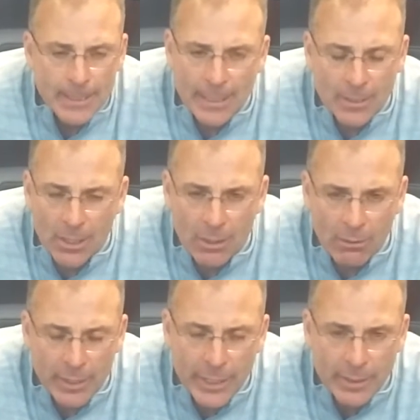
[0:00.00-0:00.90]
Not Doc
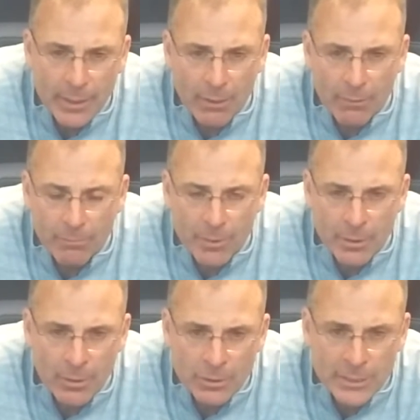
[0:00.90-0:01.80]
Holliday, no.
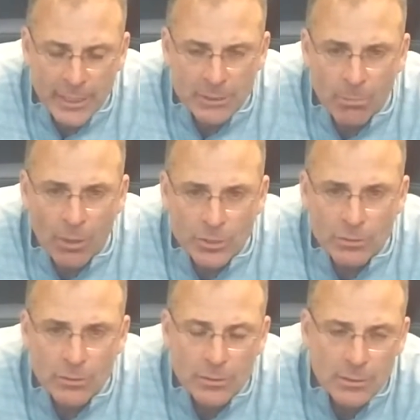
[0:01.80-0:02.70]
Coached against
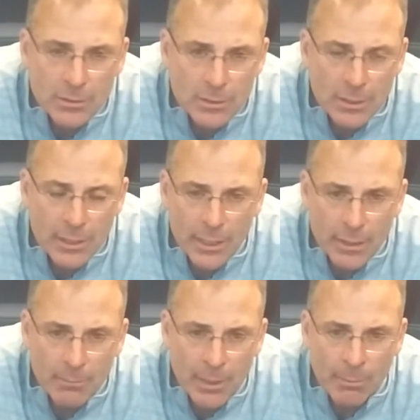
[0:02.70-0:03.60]
Marshall
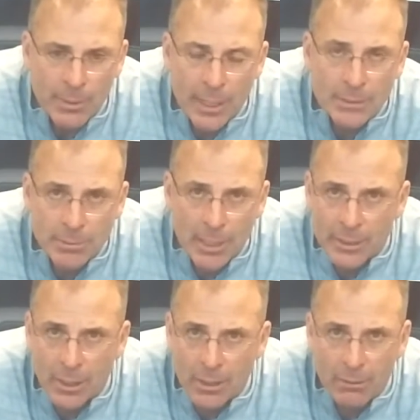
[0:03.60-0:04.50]
a couple times, but
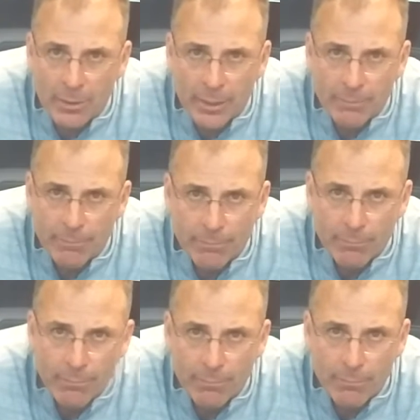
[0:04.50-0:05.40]
not Doc Holliday.
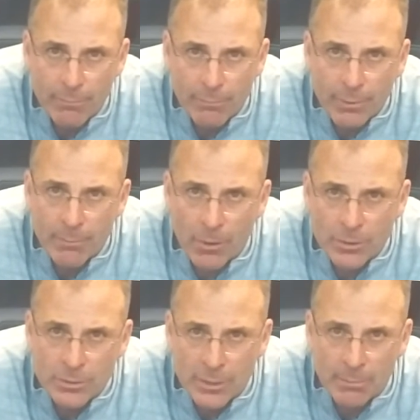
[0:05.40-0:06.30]
But
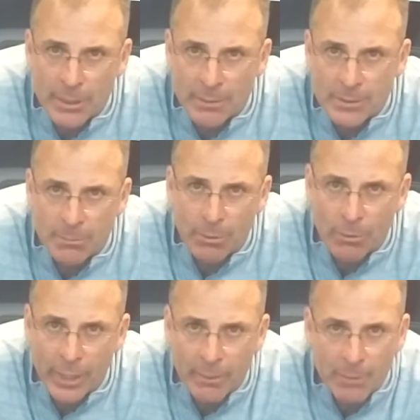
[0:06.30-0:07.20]
Marshall a couple times in the
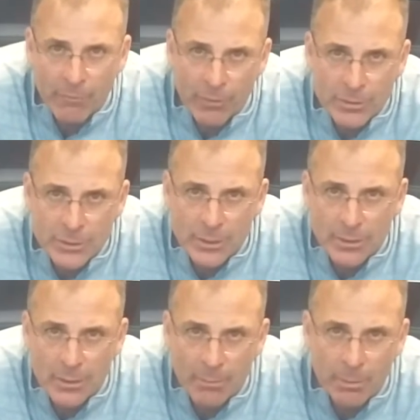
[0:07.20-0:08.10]
bowl game, my first year,
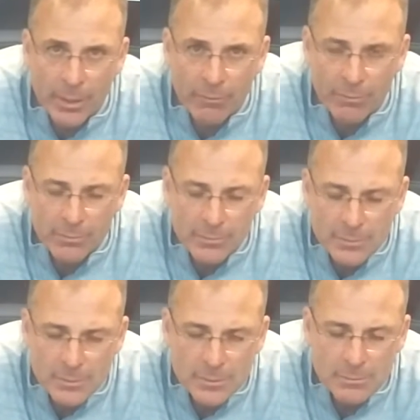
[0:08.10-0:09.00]
I believe.
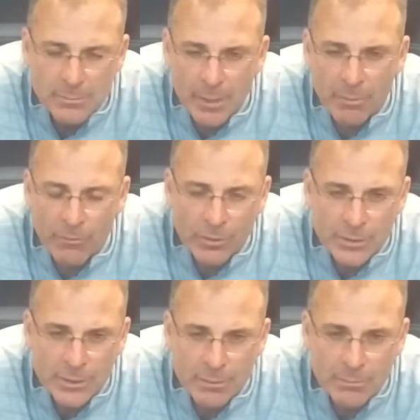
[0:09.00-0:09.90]
My
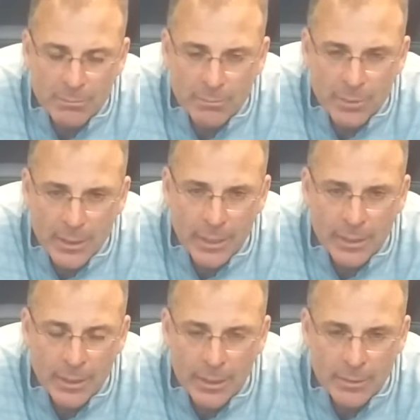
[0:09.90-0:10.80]
first
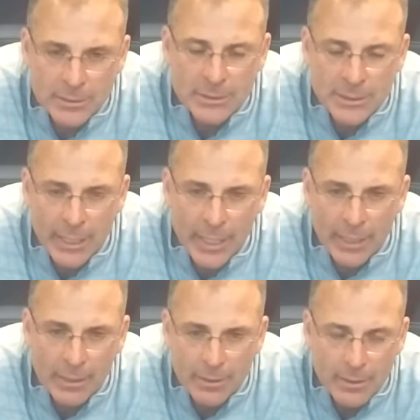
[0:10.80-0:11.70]
year at
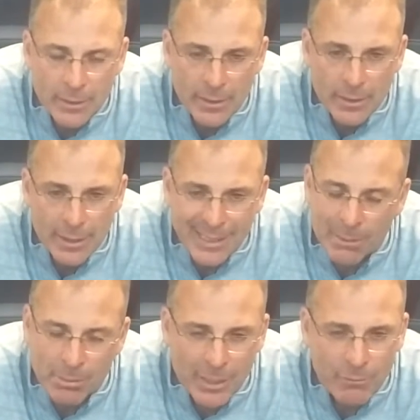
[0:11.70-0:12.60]
Cincinnati.
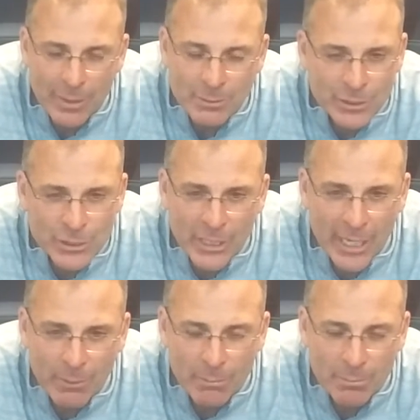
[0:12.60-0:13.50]
I believe when I was a
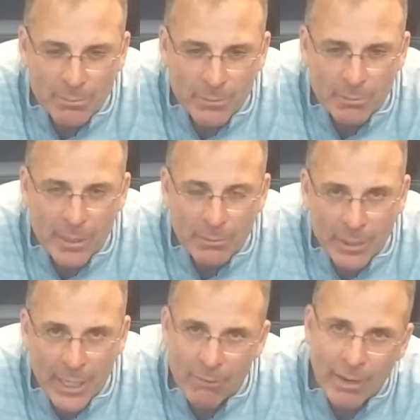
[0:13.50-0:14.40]
GA, being
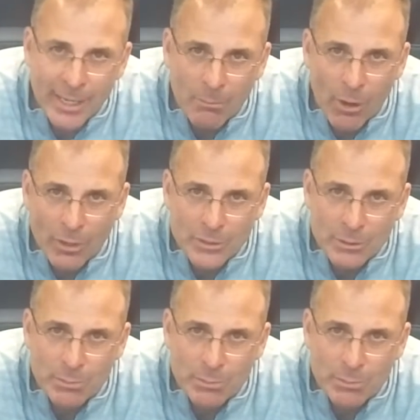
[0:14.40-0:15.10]
with Randy Moss.